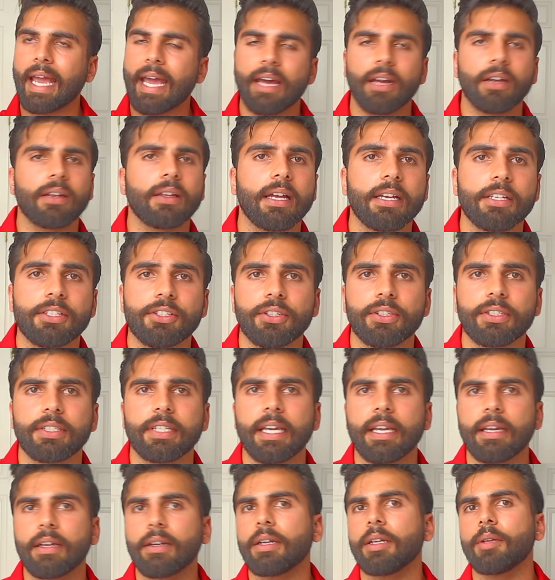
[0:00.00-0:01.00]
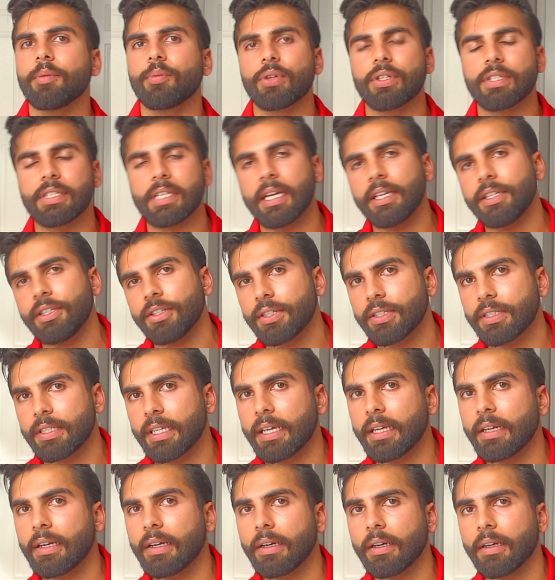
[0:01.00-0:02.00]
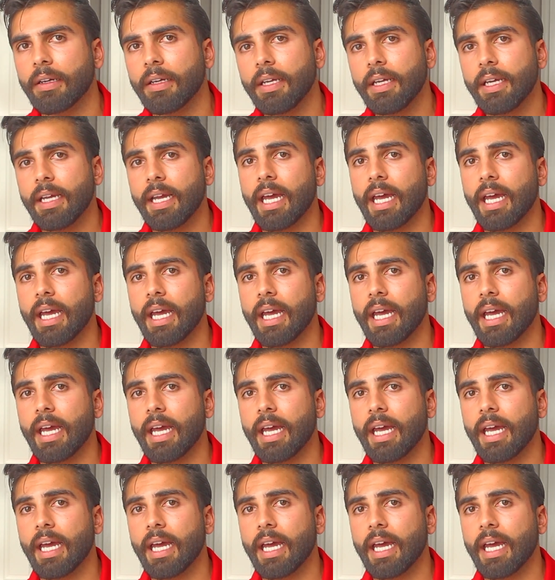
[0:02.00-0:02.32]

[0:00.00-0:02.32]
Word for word: analyze your data and present your data.